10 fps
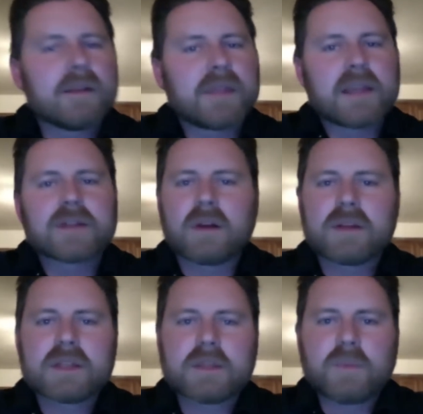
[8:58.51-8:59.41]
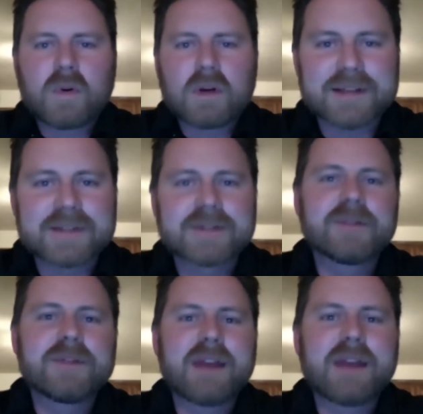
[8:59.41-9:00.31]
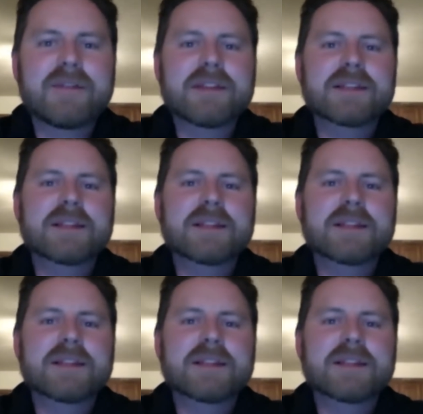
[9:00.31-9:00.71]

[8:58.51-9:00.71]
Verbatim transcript: Uh, thanks for all the So if you haven't